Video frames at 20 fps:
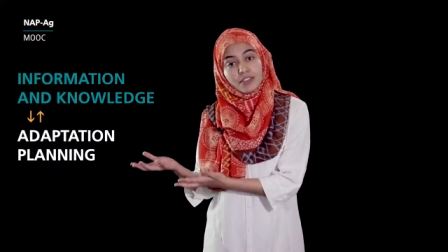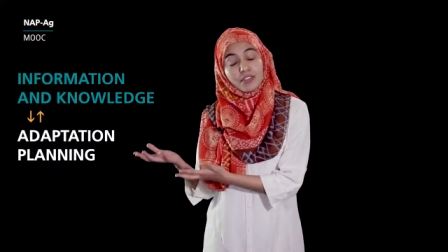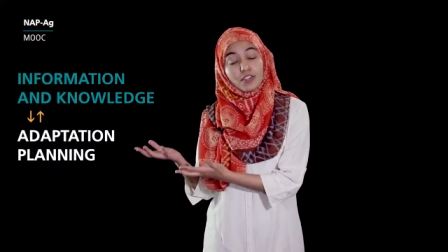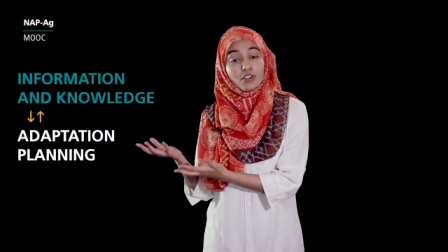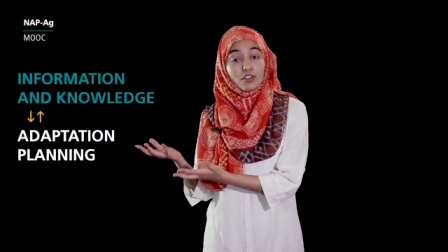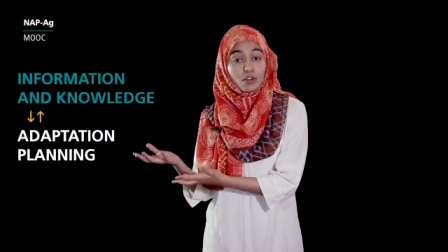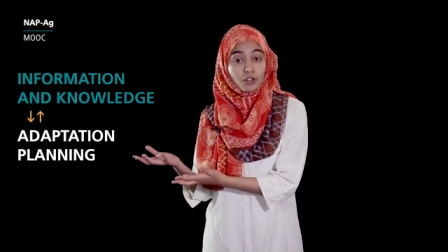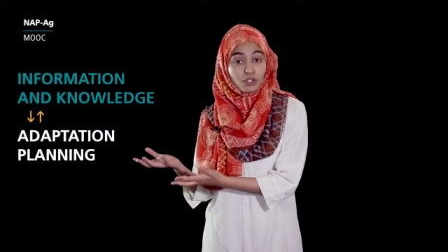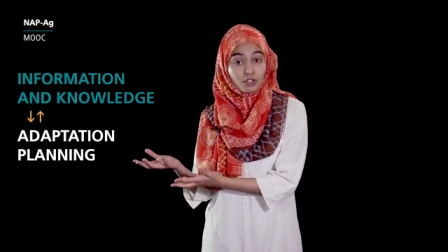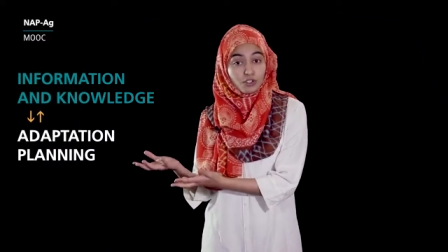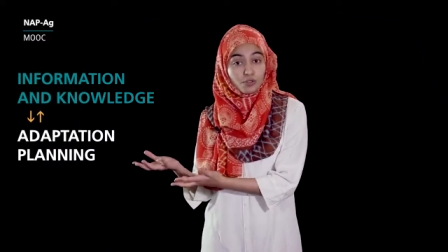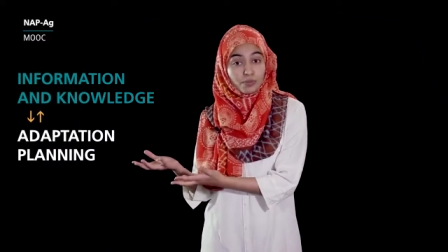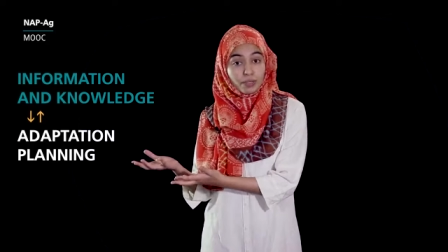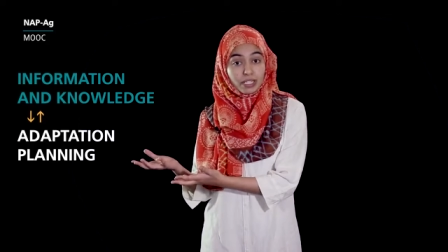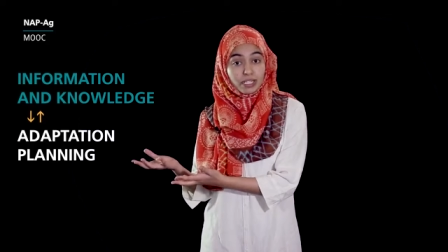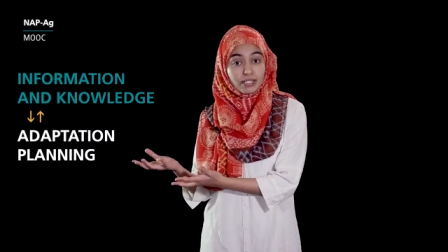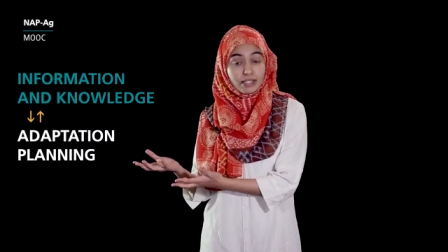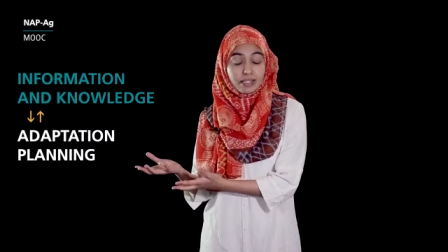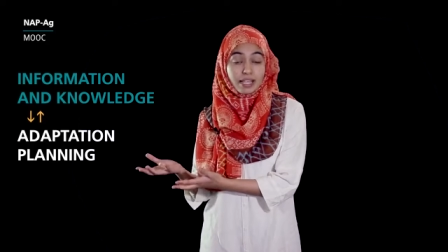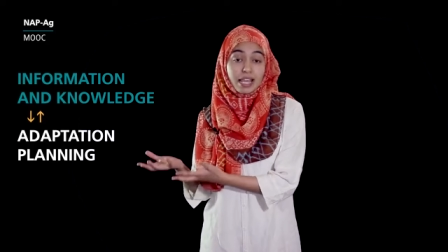the knowledge
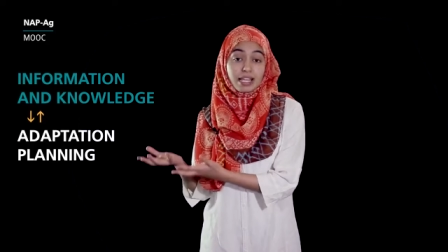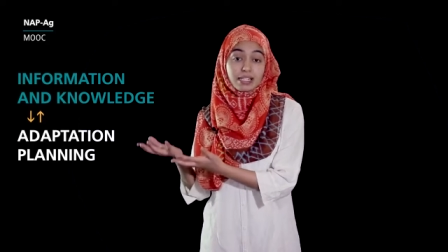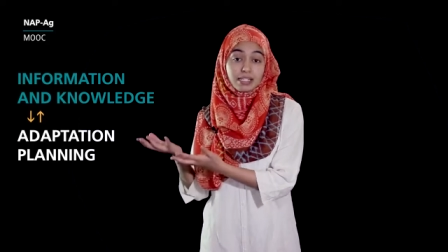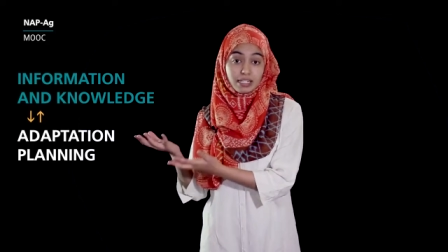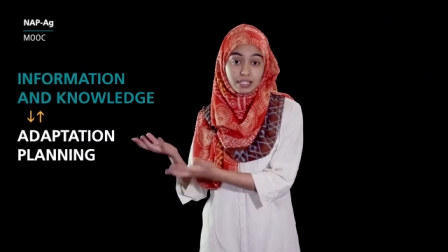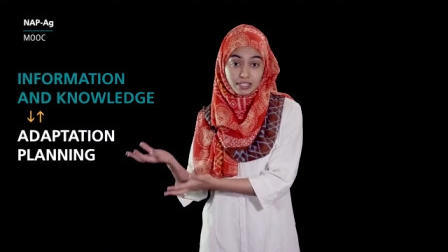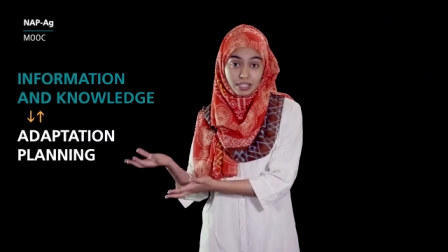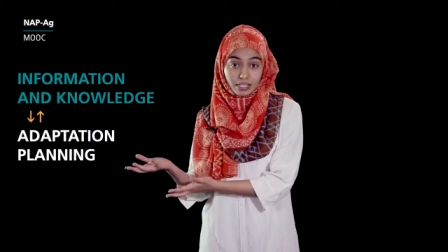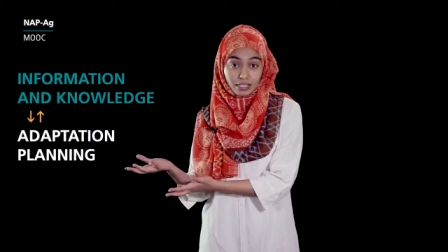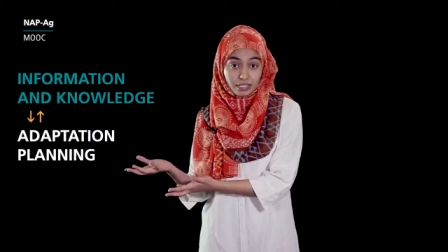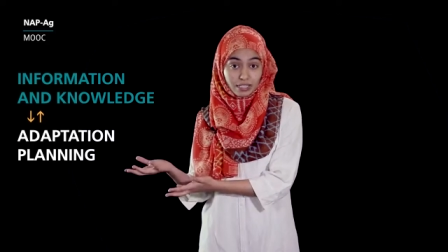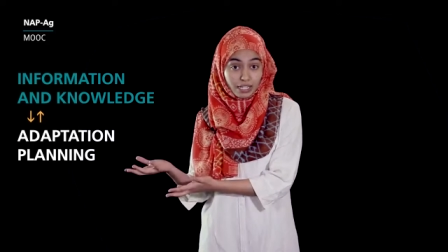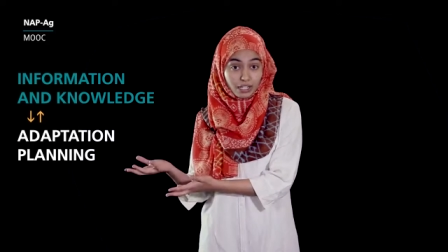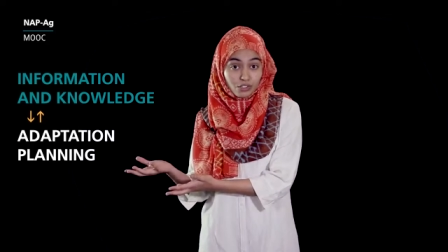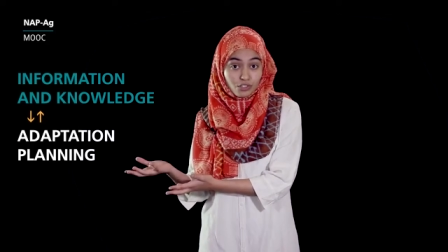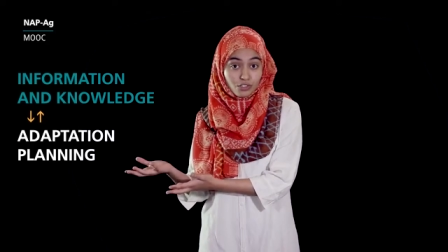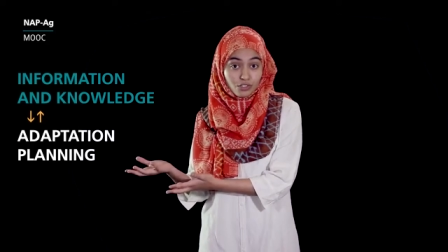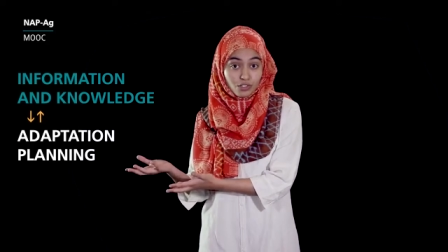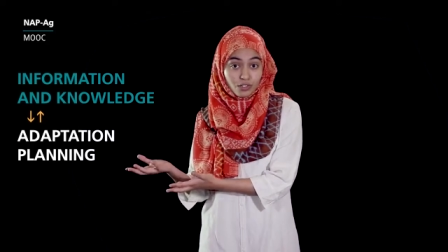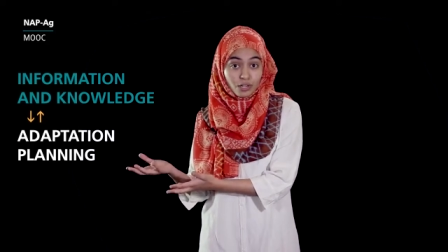base and data
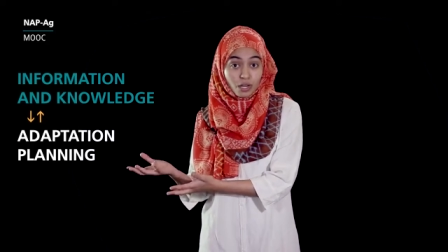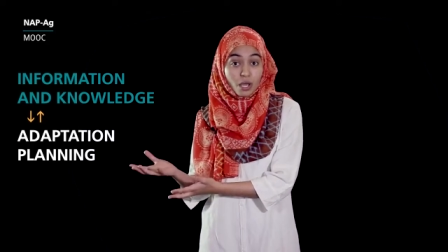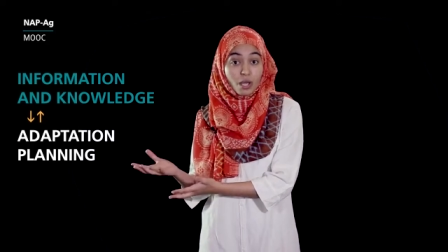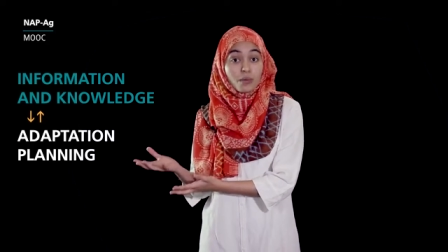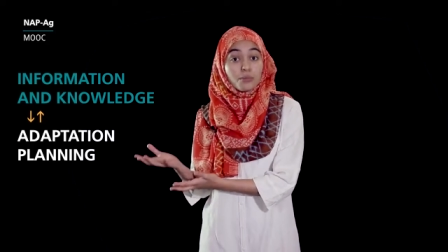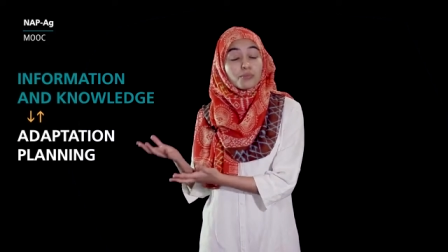collection,